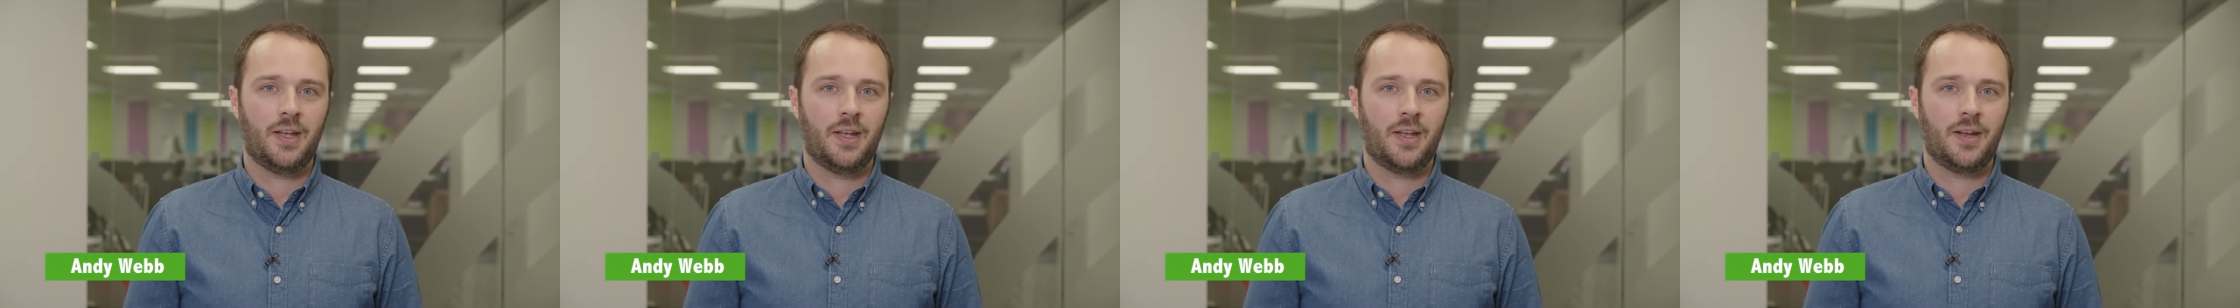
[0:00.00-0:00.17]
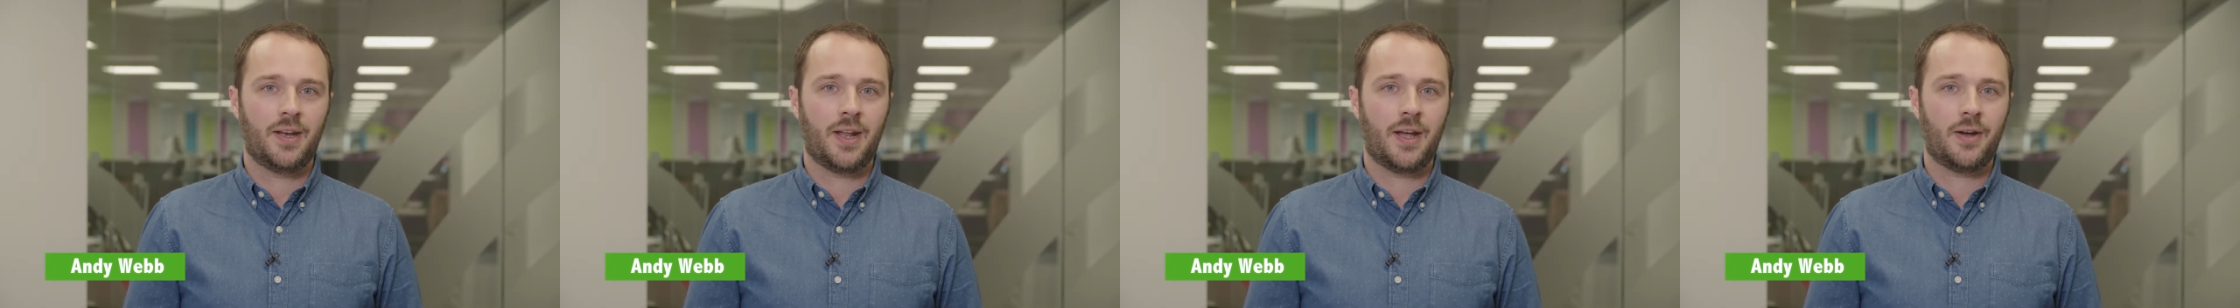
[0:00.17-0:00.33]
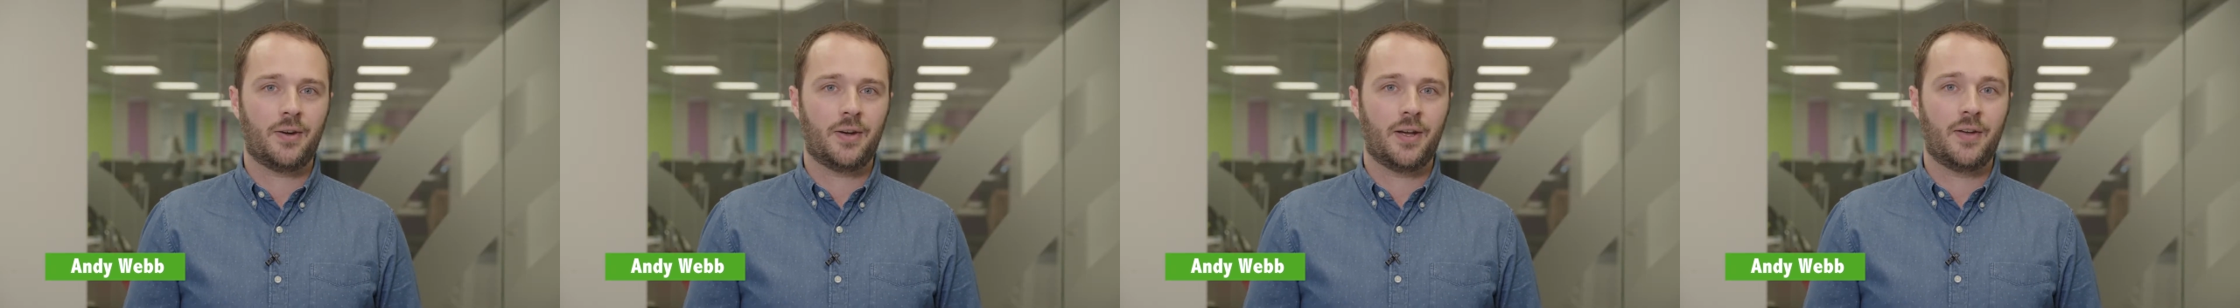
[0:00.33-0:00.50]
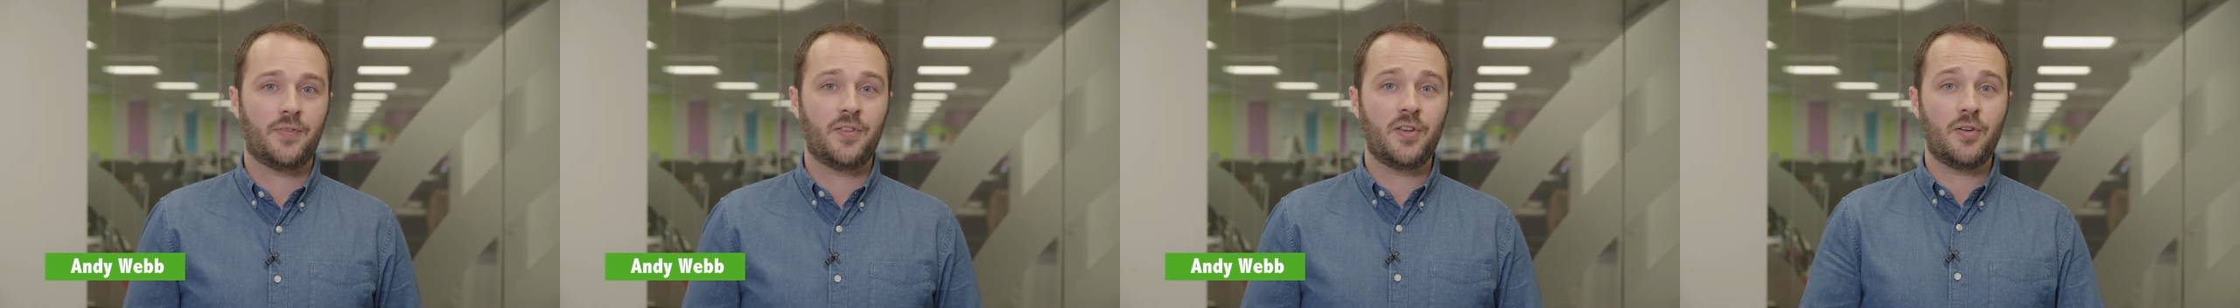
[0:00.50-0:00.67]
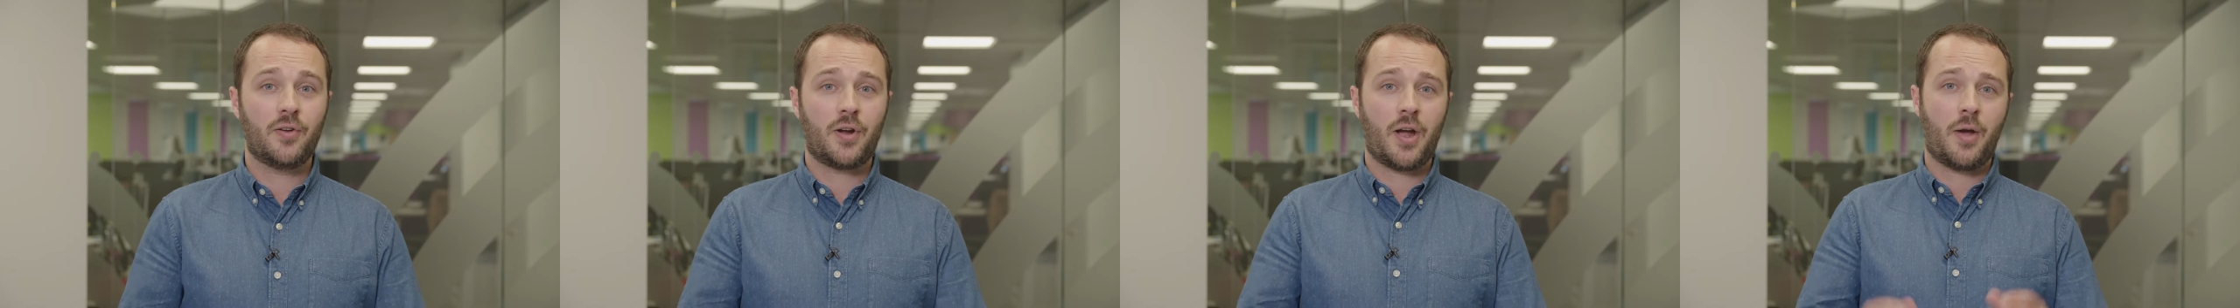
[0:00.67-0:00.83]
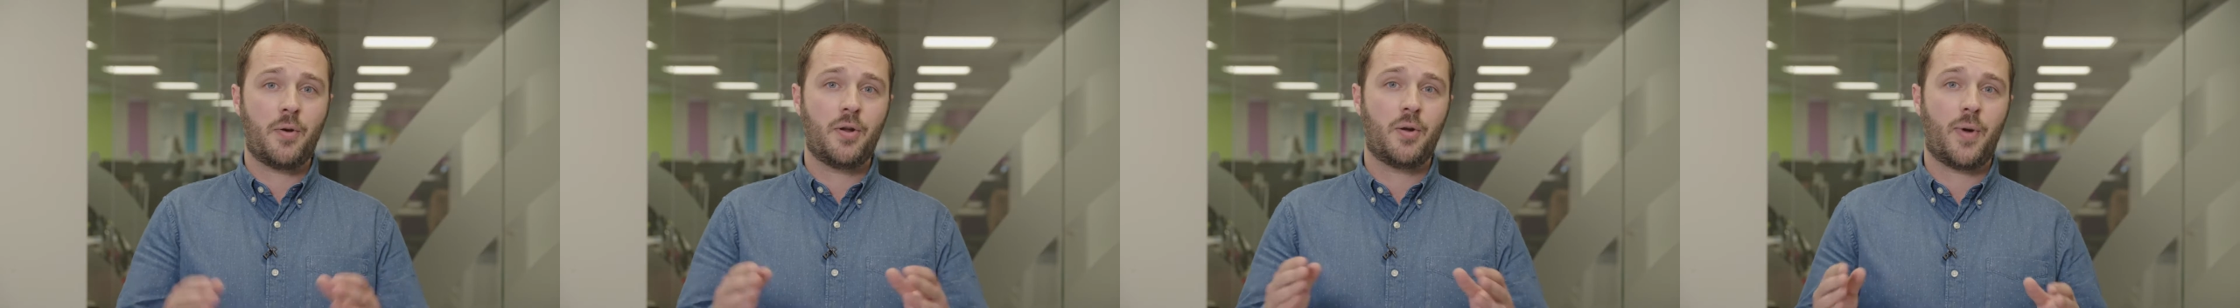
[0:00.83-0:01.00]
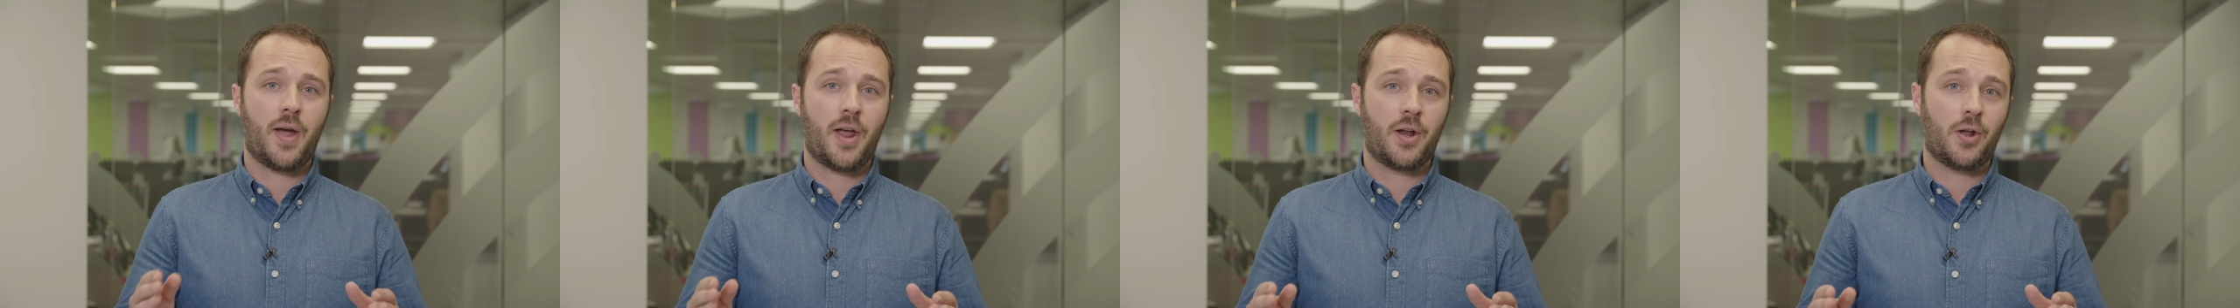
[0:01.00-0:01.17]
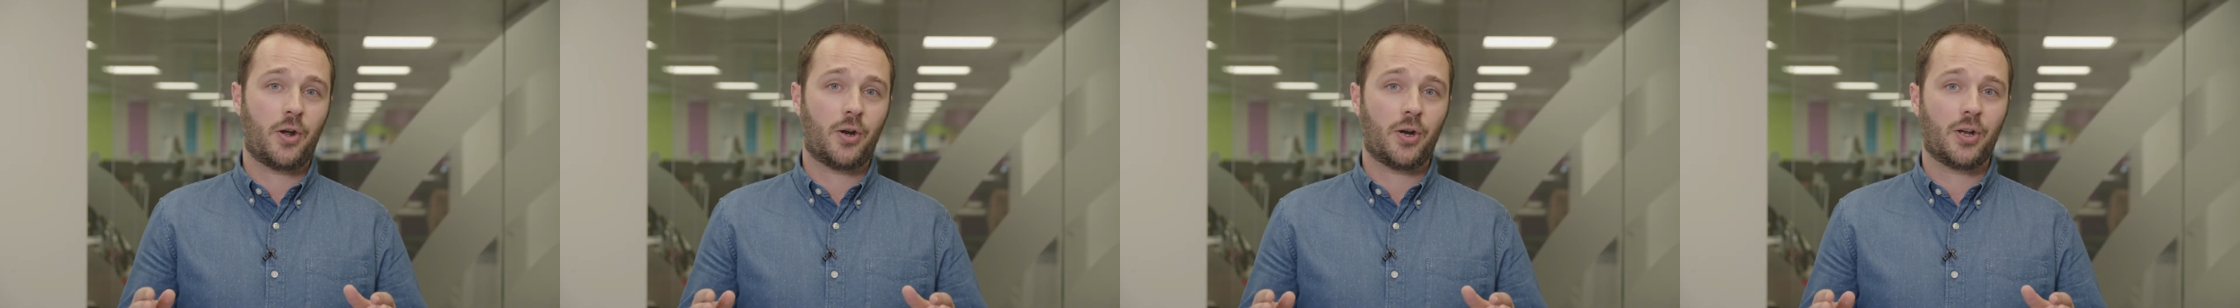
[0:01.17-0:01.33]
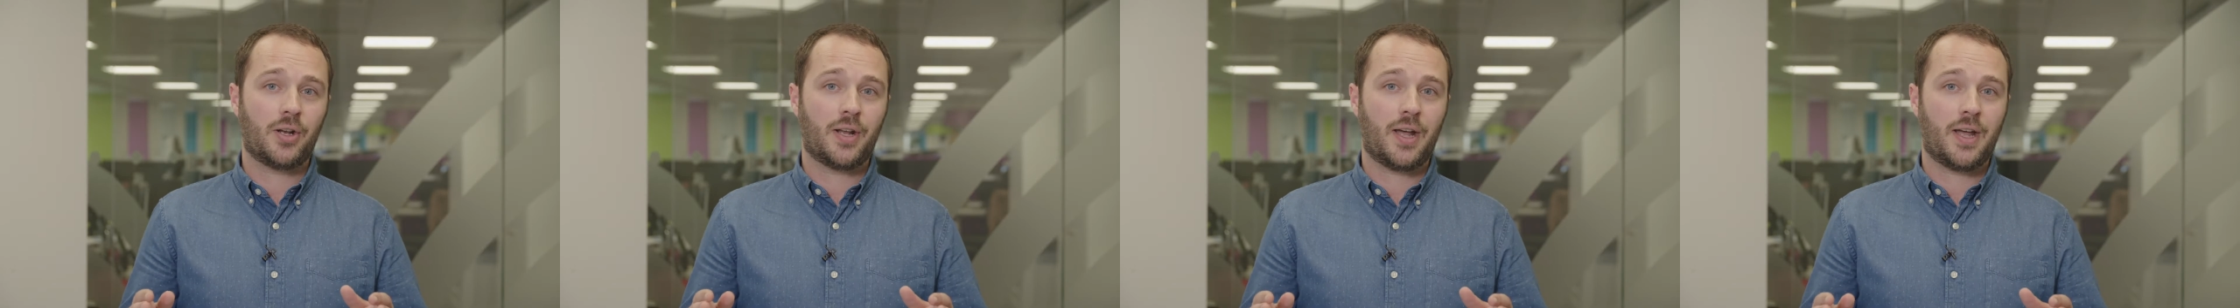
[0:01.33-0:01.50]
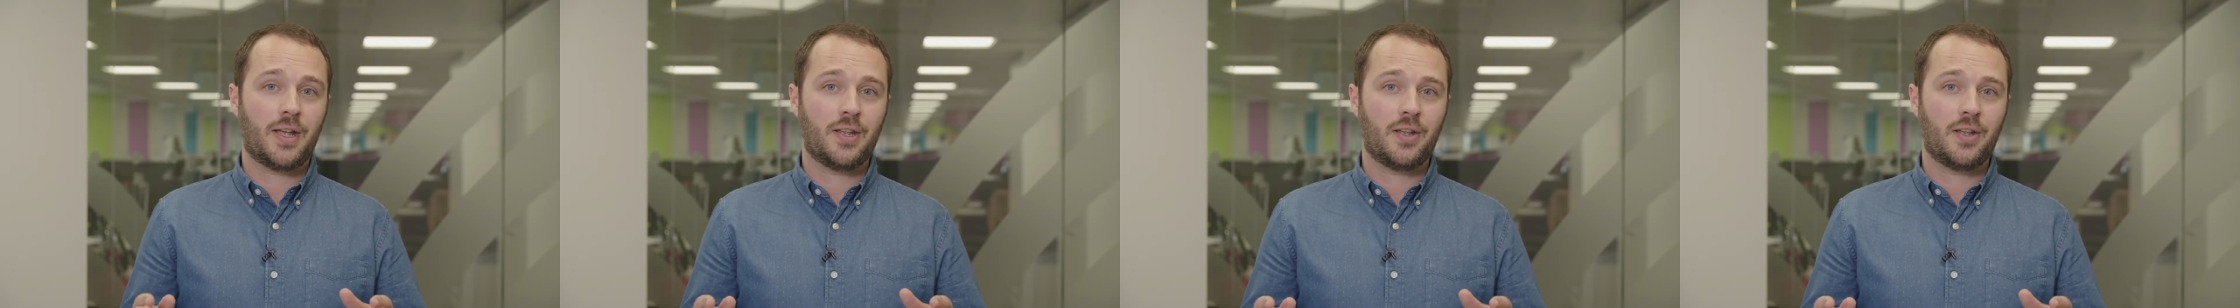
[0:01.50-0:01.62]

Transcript: Now, if you're going away on holiday,